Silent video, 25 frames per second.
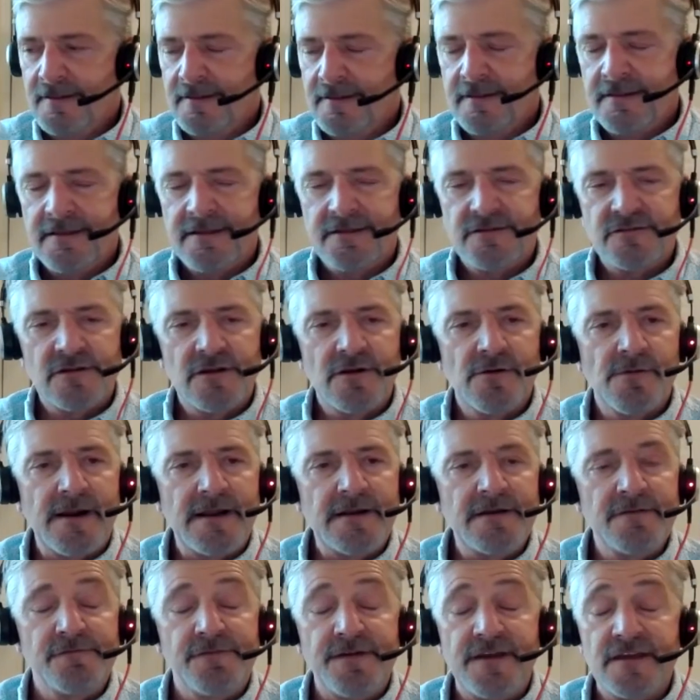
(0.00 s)
It's a great
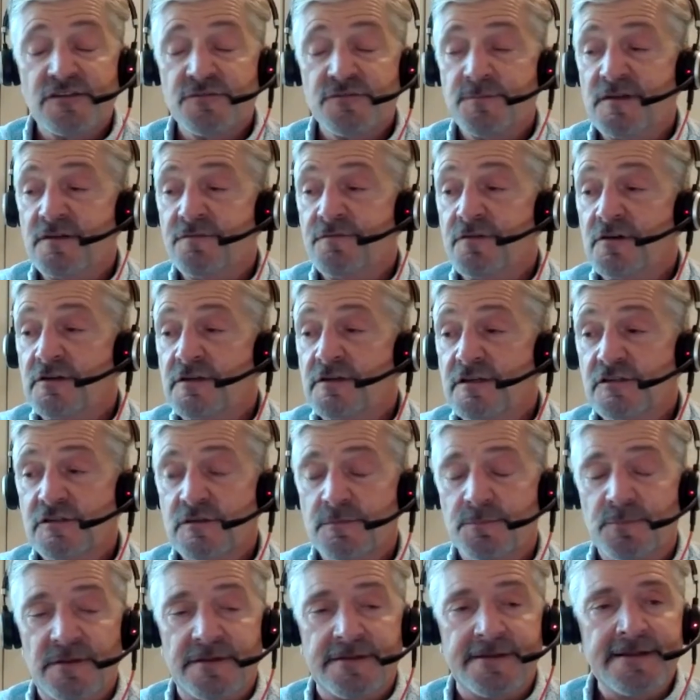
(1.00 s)
investment of your
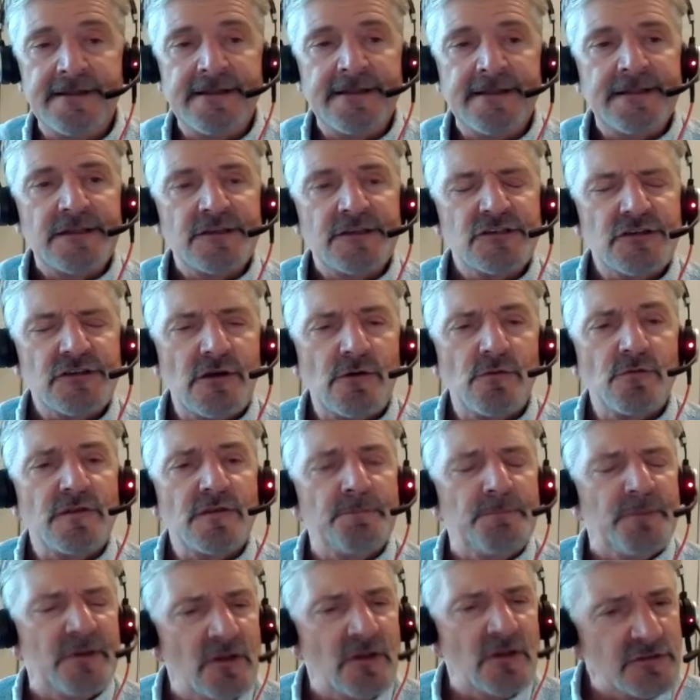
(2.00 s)
discipline. So the
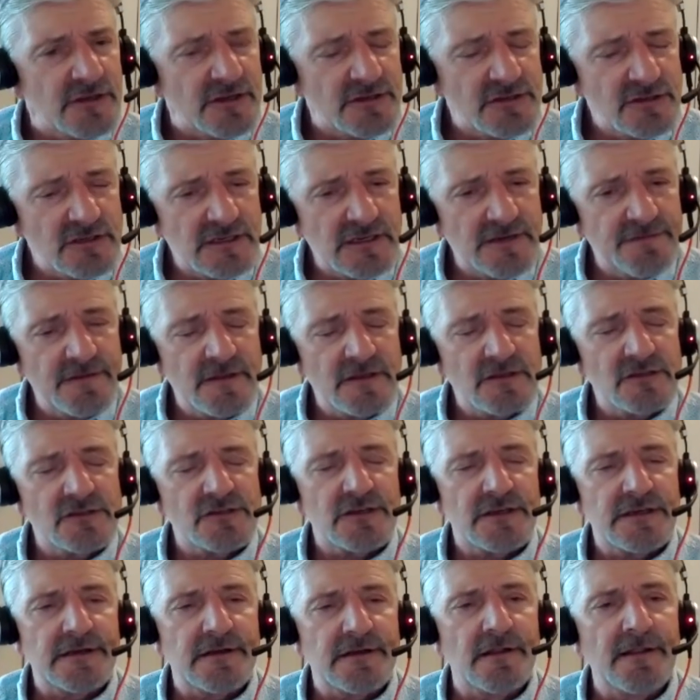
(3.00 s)
pill doesn't give you the
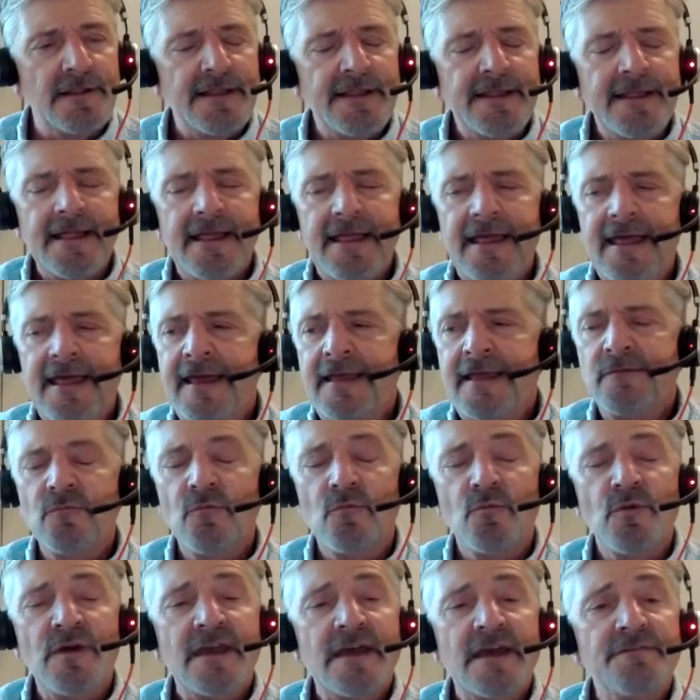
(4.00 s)
skill. And
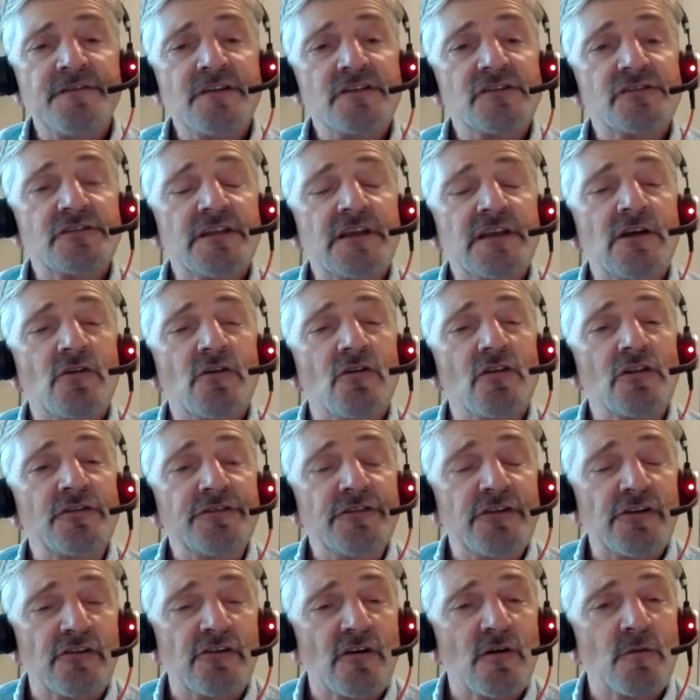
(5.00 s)
we have this thing called
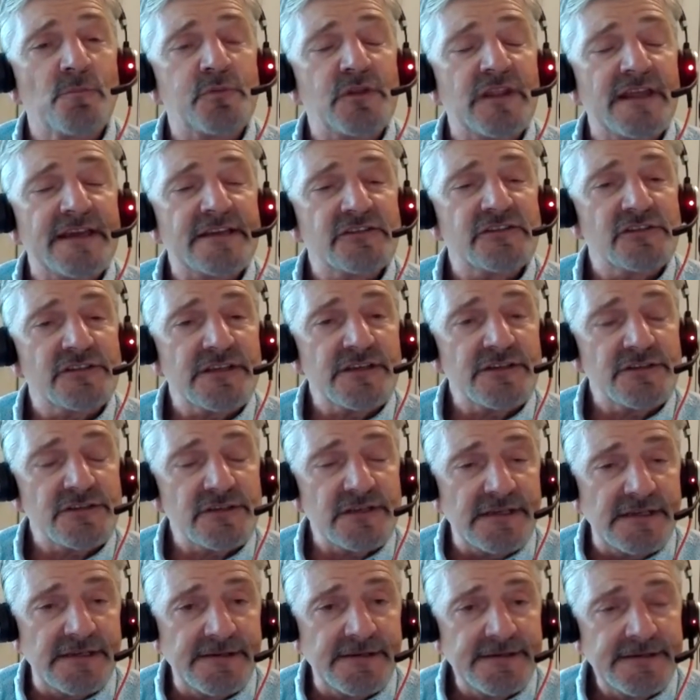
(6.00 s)

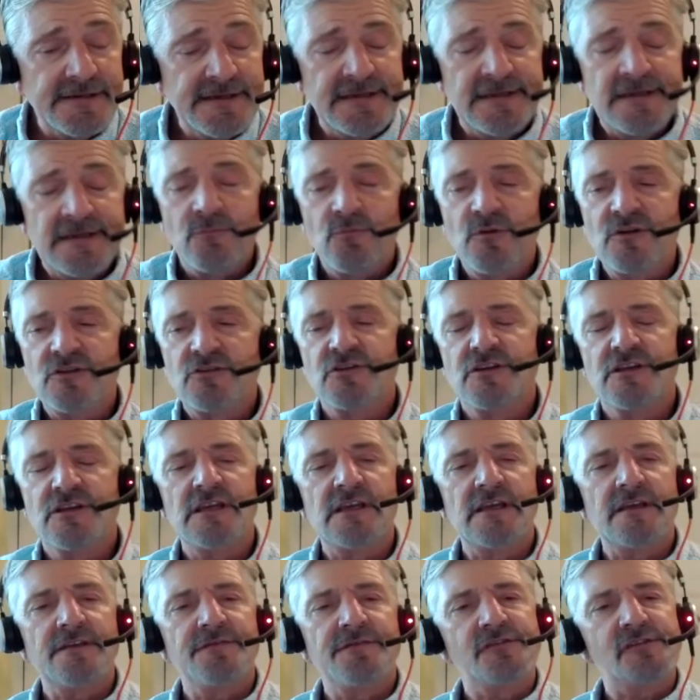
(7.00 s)
neuroplasticity, which
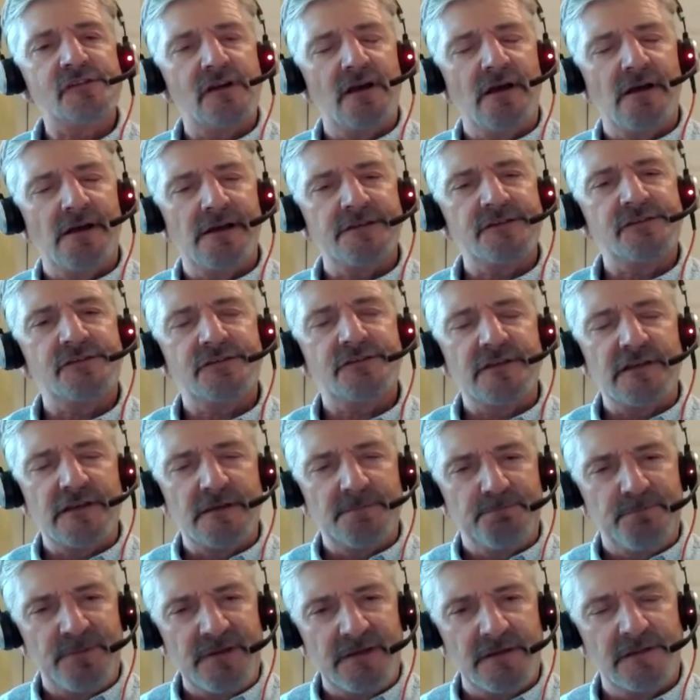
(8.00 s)
gives us the
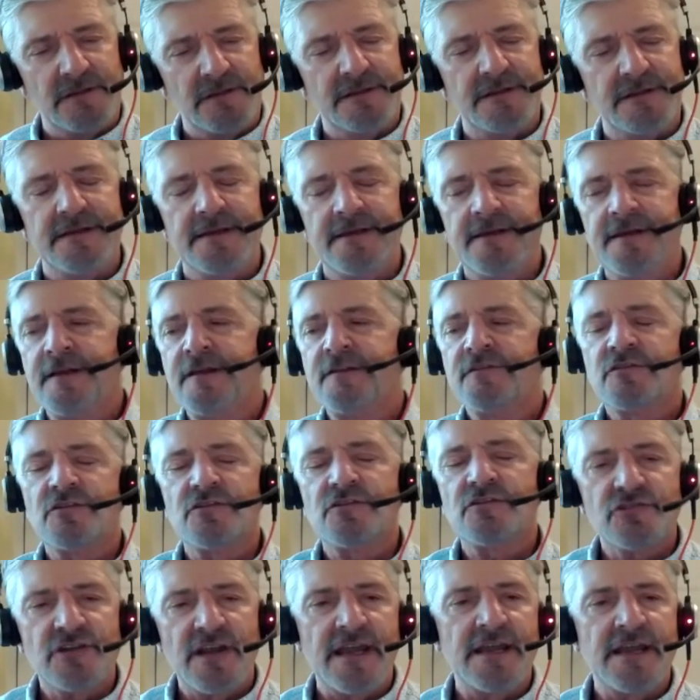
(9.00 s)
ability to
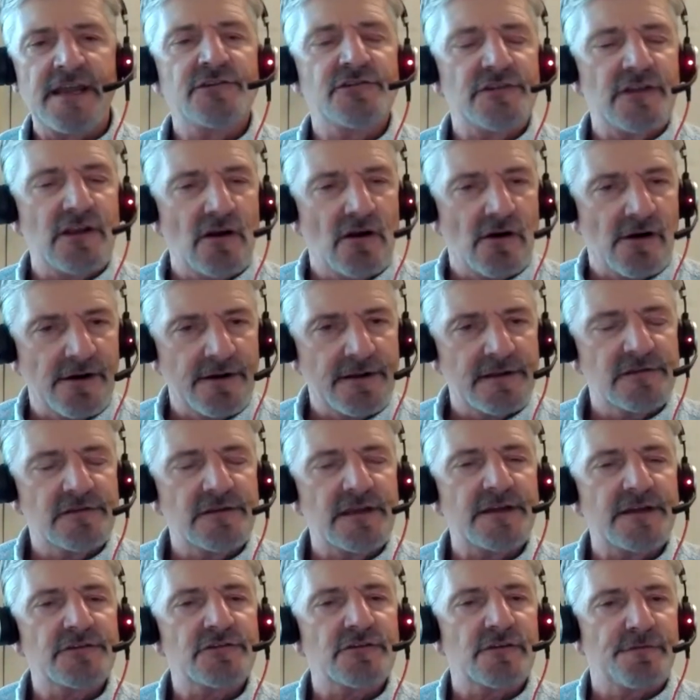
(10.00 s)
change the
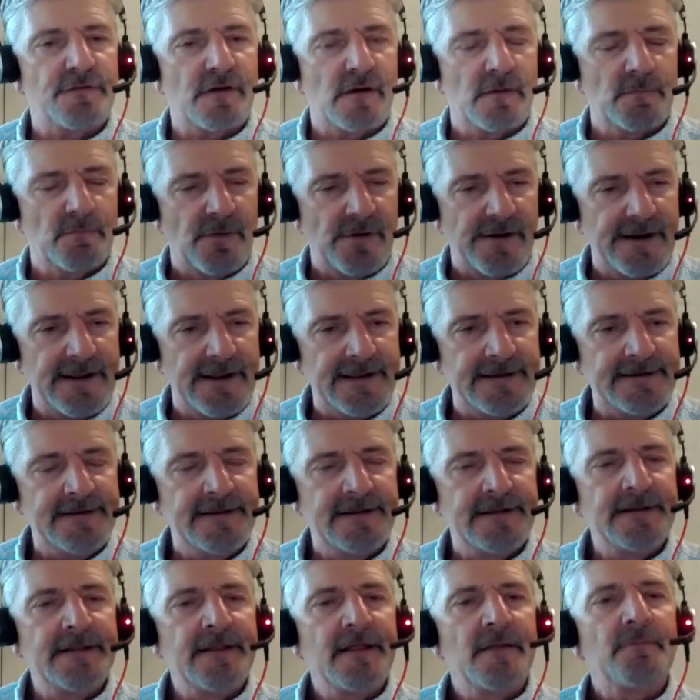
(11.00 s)
architecture of our brain
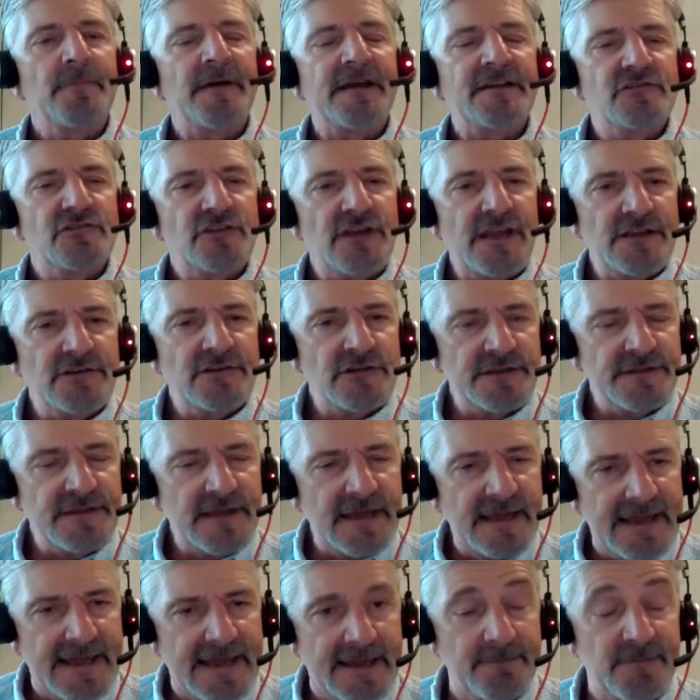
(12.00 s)
by changing the
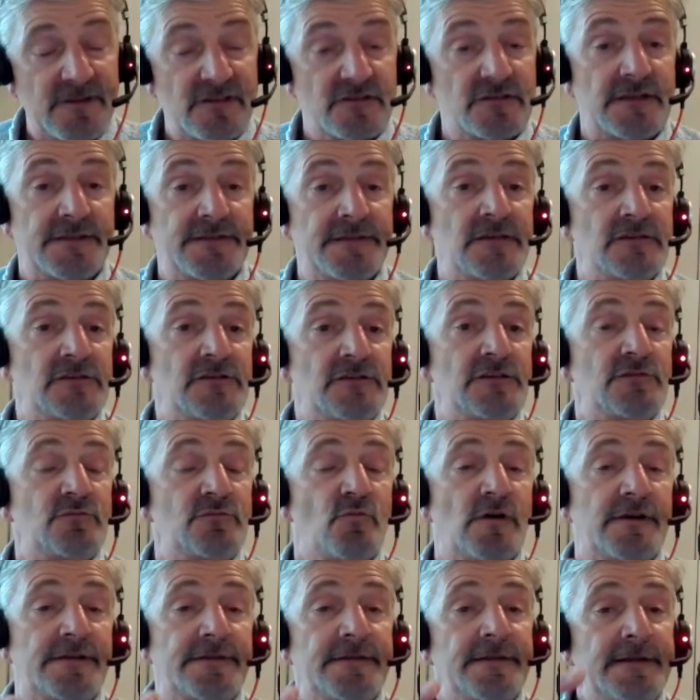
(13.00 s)
habits. And this is
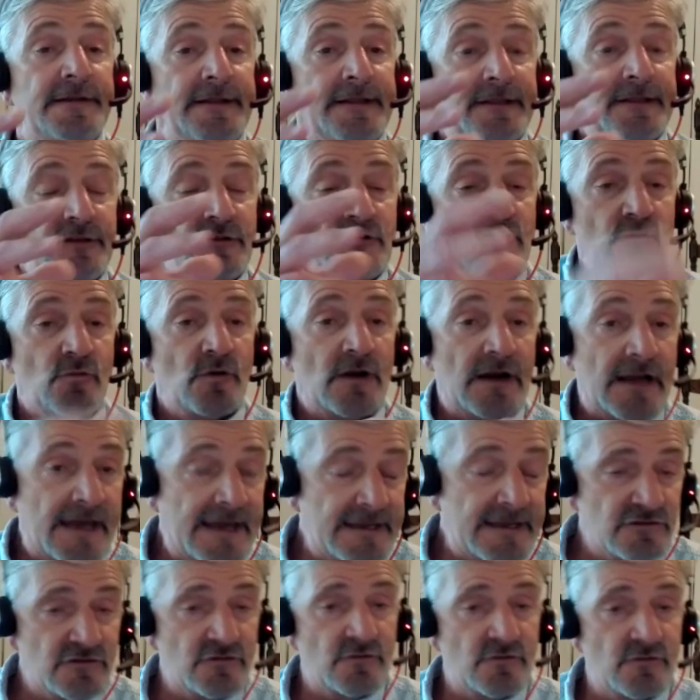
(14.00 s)
what you and I
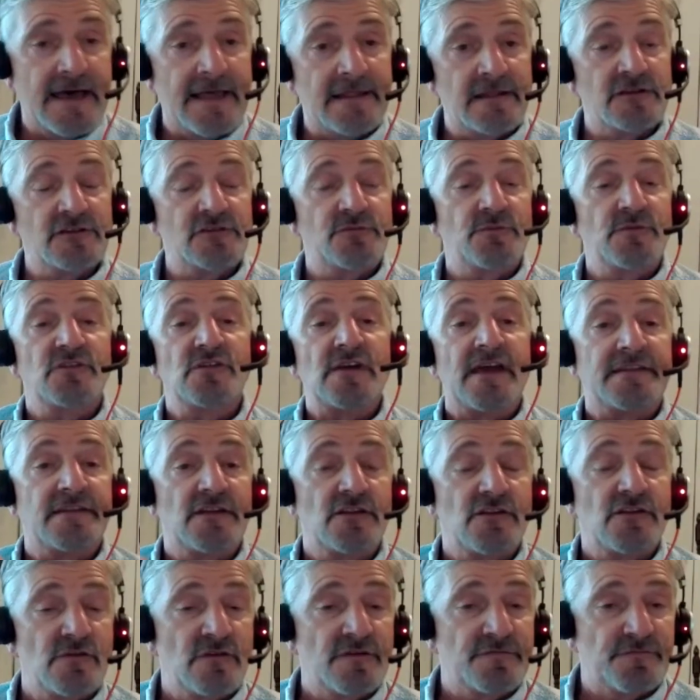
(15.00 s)
do, Alex. We have to
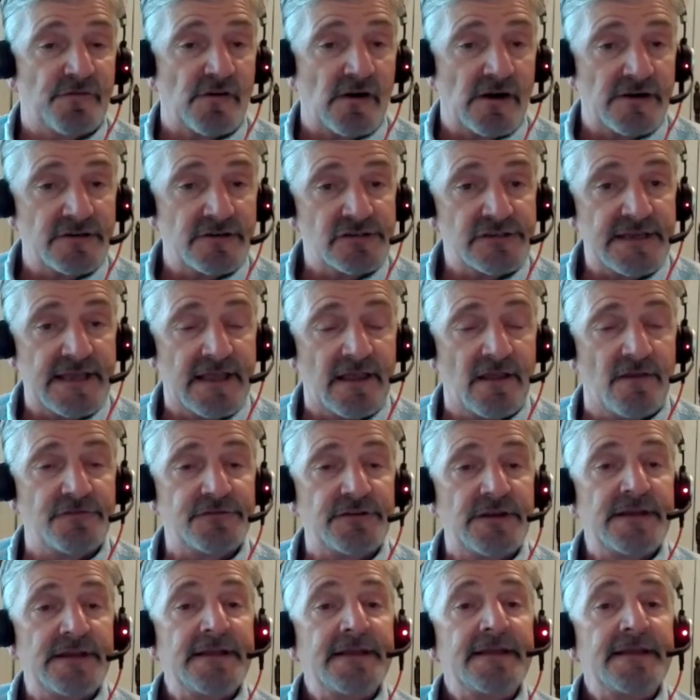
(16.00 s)
do it for ourselves.